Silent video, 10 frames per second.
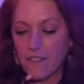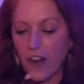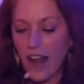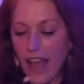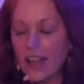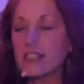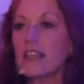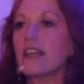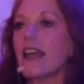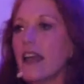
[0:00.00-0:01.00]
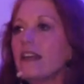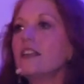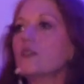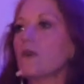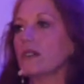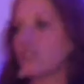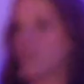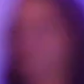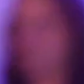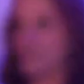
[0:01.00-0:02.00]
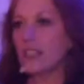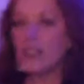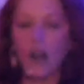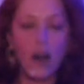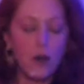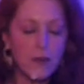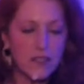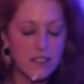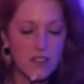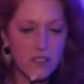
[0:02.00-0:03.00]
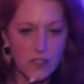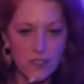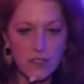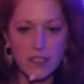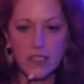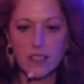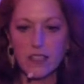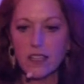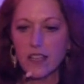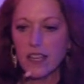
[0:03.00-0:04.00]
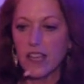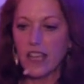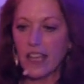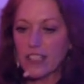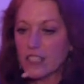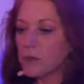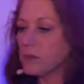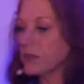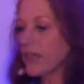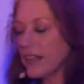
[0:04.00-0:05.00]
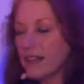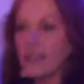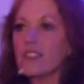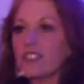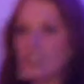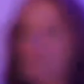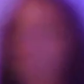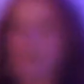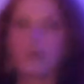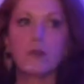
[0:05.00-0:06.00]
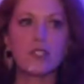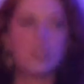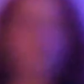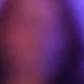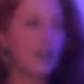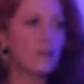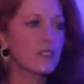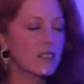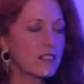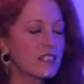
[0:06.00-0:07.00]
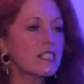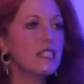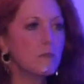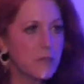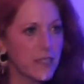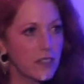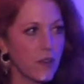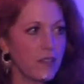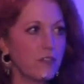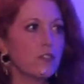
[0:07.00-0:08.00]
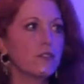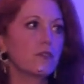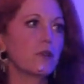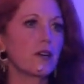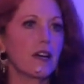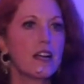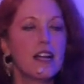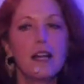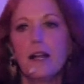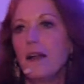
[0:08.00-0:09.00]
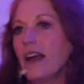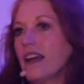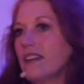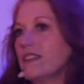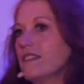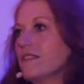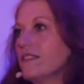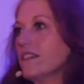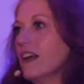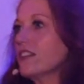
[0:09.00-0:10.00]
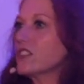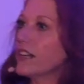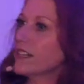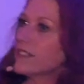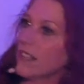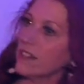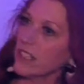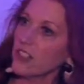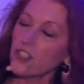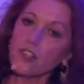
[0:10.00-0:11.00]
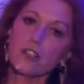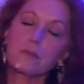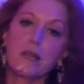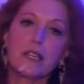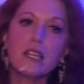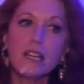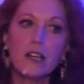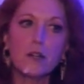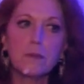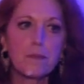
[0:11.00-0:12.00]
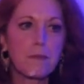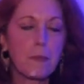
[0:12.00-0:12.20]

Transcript: for asking any questions. He always thoroughly explained things to me, which I was deeply grateful for. And not trying to sound like a jerk, but you know,